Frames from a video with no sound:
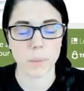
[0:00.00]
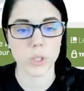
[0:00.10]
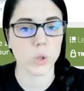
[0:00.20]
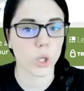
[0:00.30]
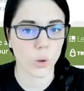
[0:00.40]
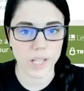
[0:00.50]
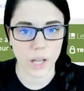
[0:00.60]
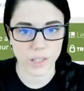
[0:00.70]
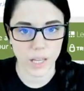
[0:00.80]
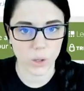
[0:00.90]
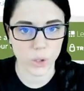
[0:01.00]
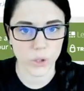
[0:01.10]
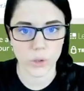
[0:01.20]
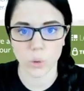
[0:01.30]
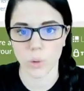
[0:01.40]
but maybe you close out
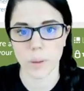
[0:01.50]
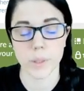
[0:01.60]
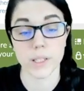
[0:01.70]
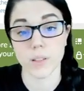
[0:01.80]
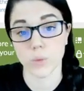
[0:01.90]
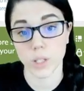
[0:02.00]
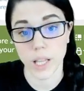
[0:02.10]
that alert, or maybe you